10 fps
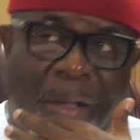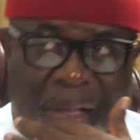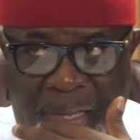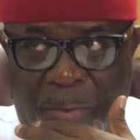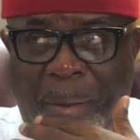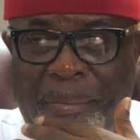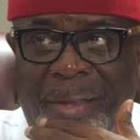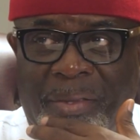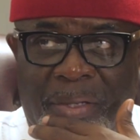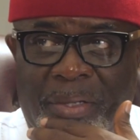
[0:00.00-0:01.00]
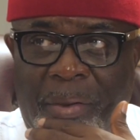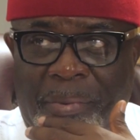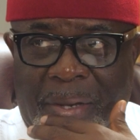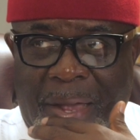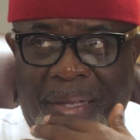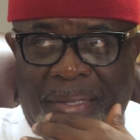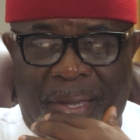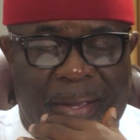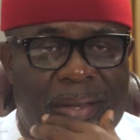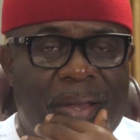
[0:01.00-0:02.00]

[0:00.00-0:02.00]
guess he went back to the job in high tech.